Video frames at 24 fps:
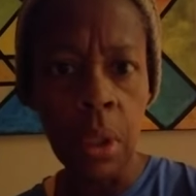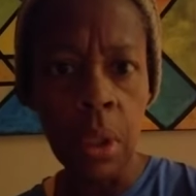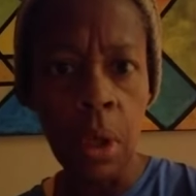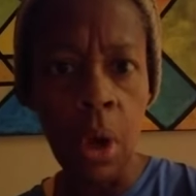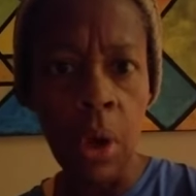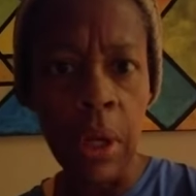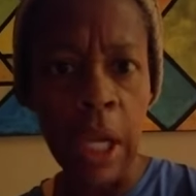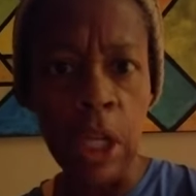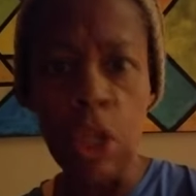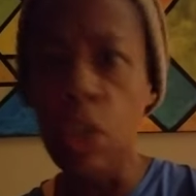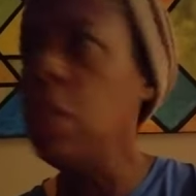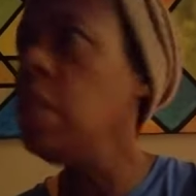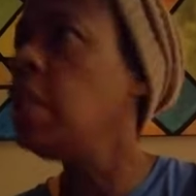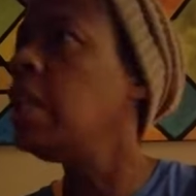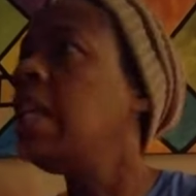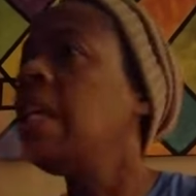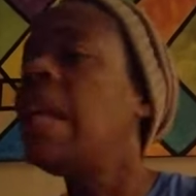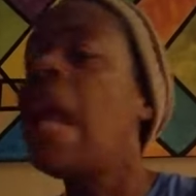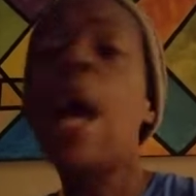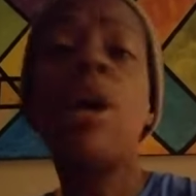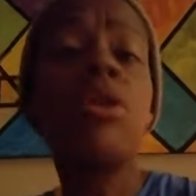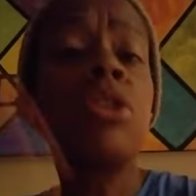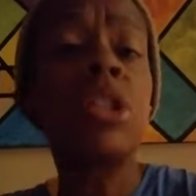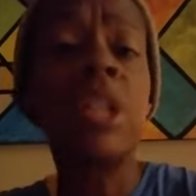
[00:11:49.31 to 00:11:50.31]
Okay, you need to
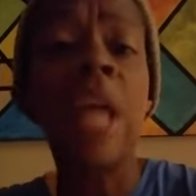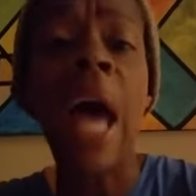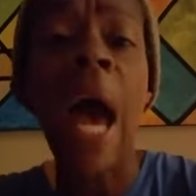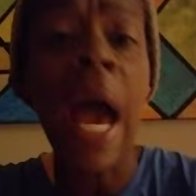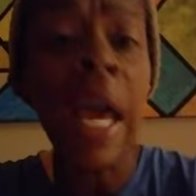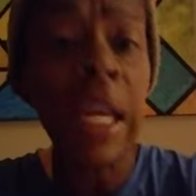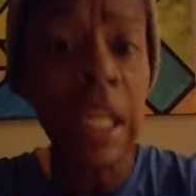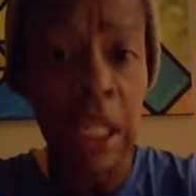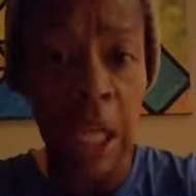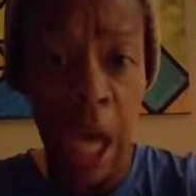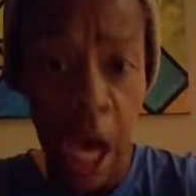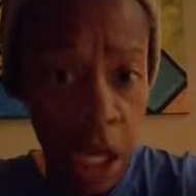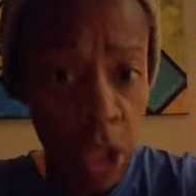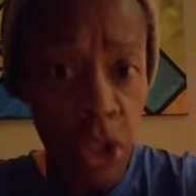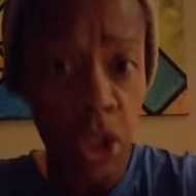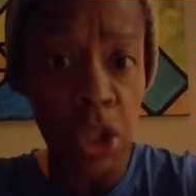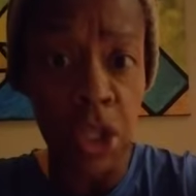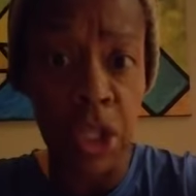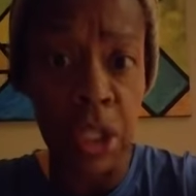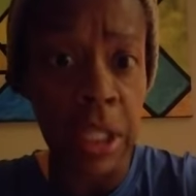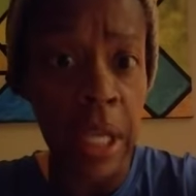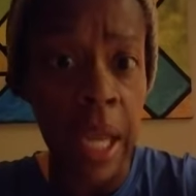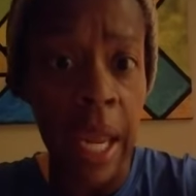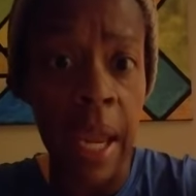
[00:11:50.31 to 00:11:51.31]
get outside and
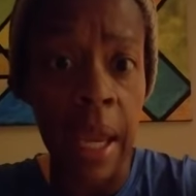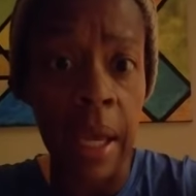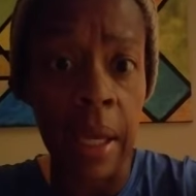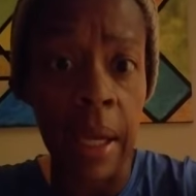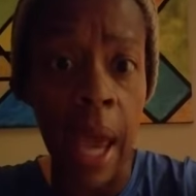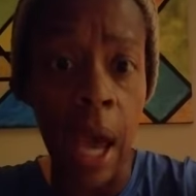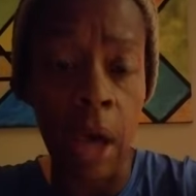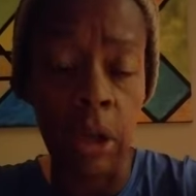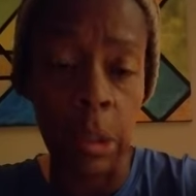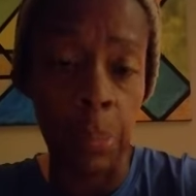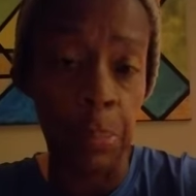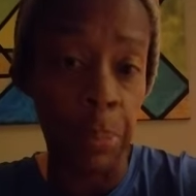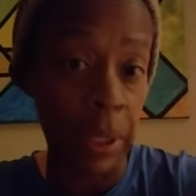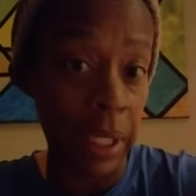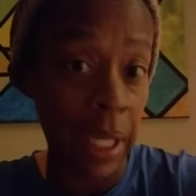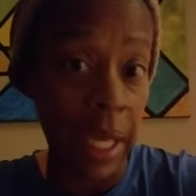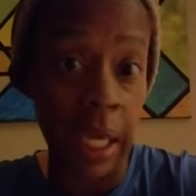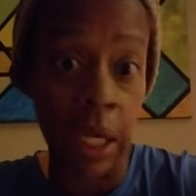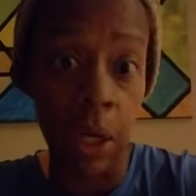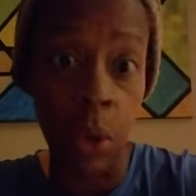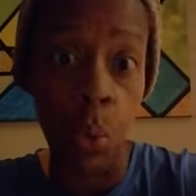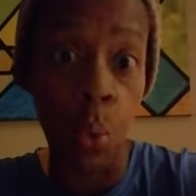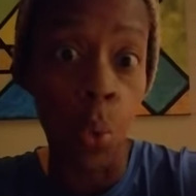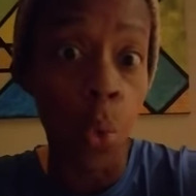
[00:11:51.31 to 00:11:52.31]
understand how the
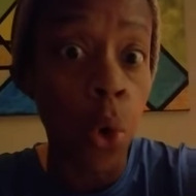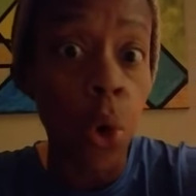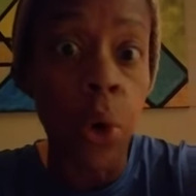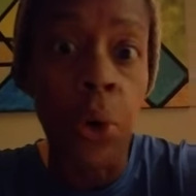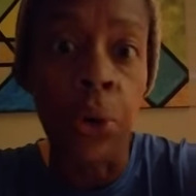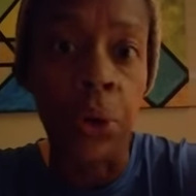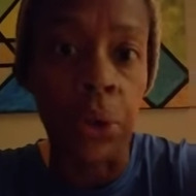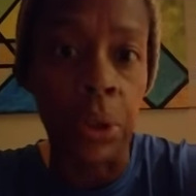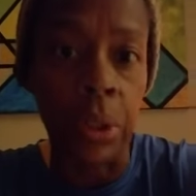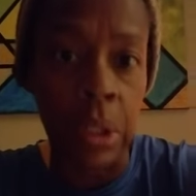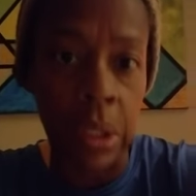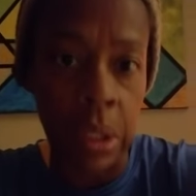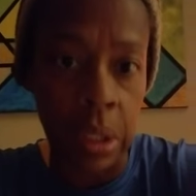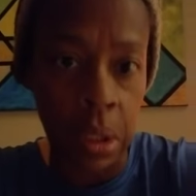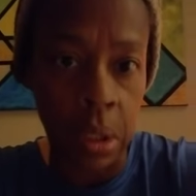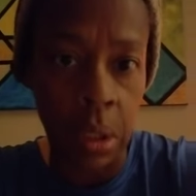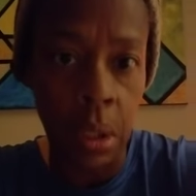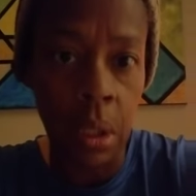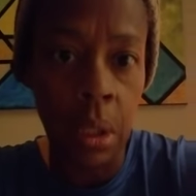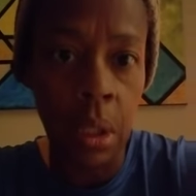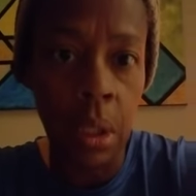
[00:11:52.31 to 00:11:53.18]
planet works.